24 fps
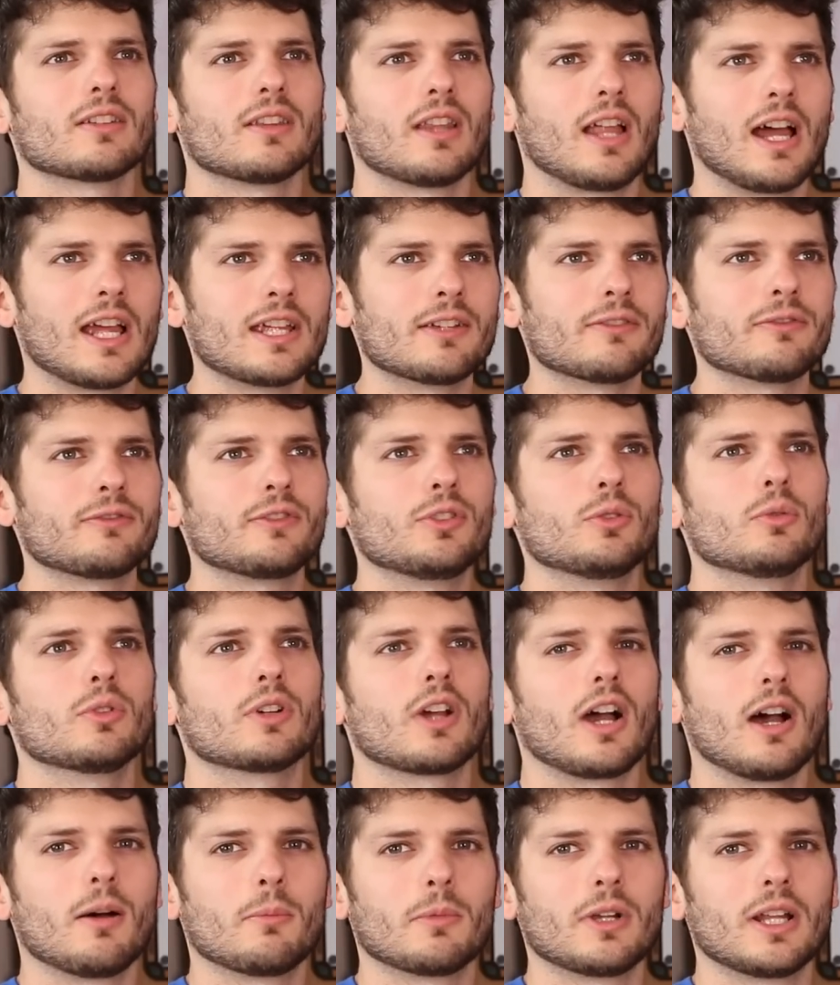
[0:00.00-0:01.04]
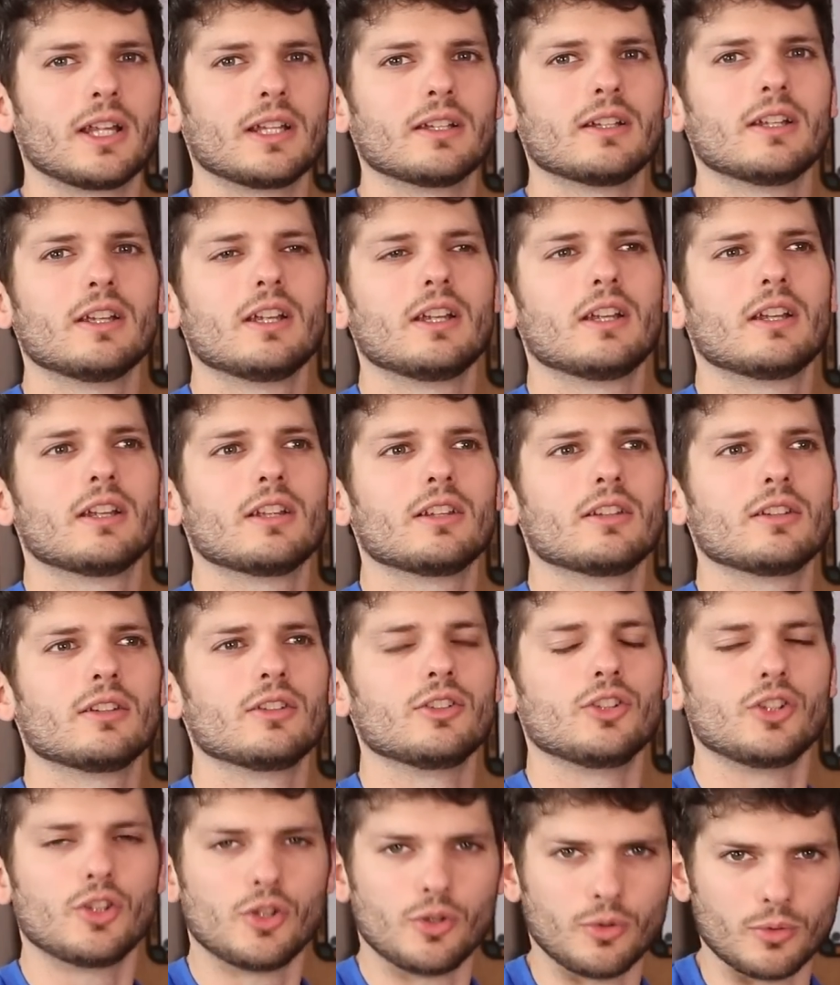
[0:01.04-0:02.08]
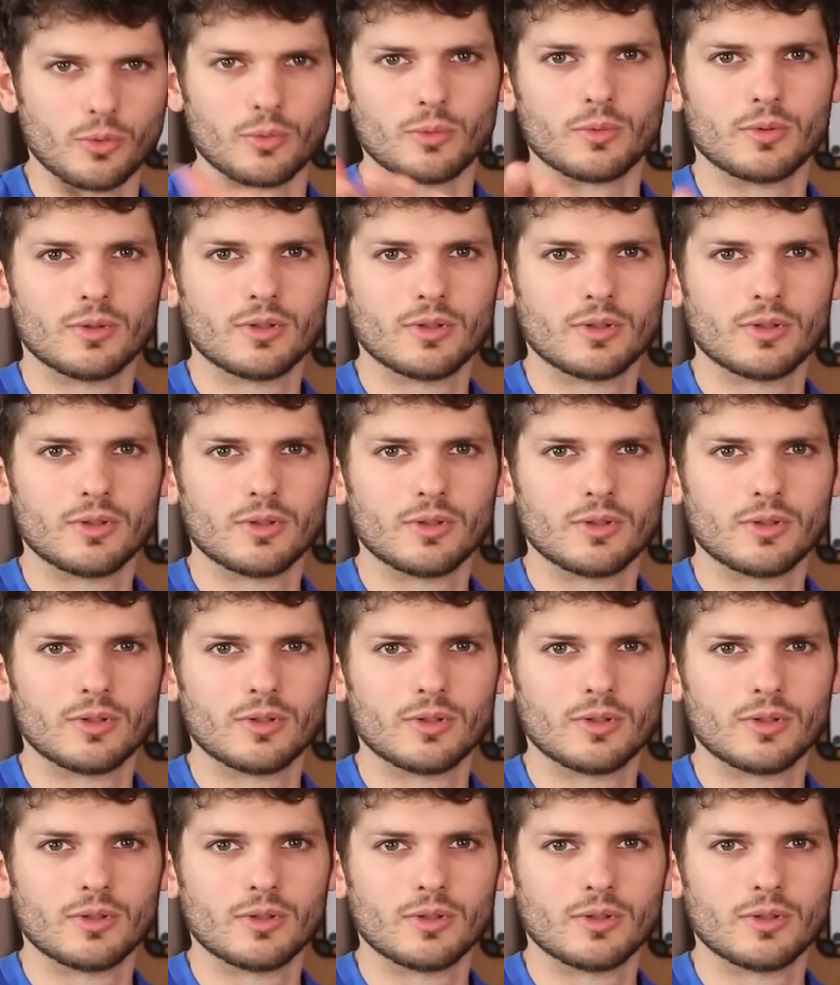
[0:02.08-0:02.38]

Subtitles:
life to accommodate you?